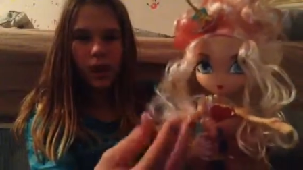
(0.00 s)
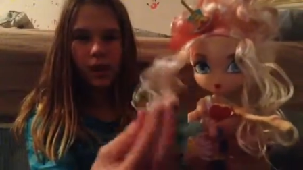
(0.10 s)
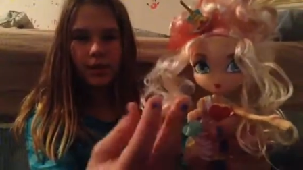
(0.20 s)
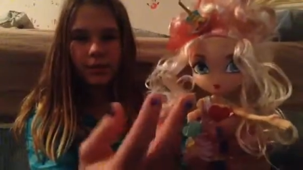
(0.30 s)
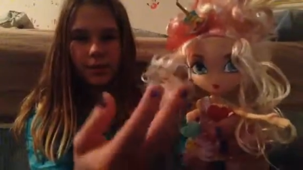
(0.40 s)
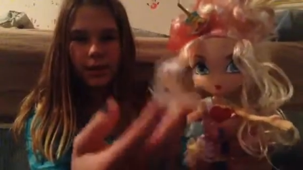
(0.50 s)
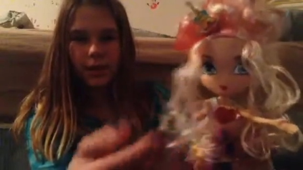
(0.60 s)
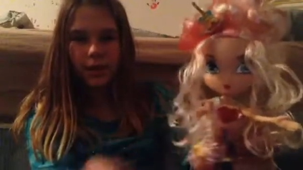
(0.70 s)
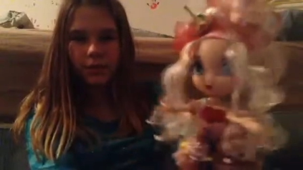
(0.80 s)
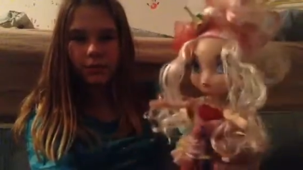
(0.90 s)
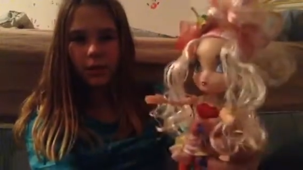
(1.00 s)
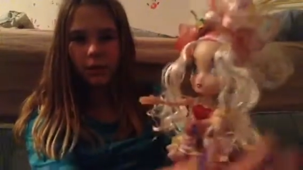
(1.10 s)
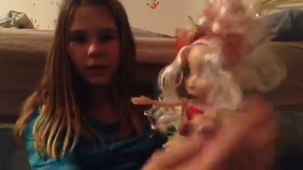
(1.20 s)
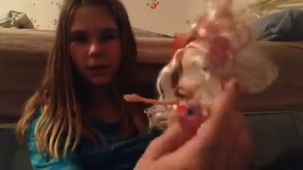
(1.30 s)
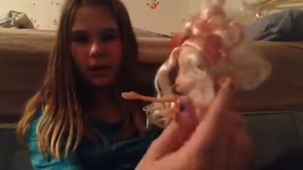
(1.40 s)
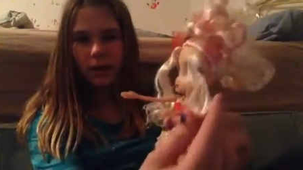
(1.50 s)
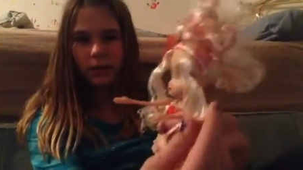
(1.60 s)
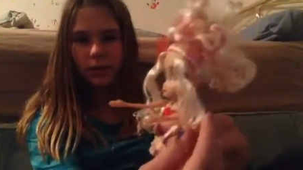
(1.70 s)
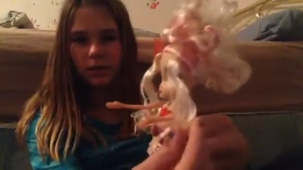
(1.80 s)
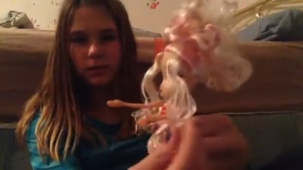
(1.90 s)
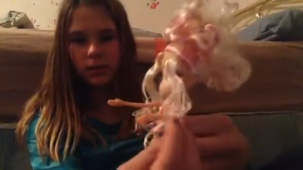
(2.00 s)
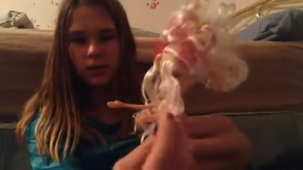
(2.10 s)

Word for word: hairspray in it from her box.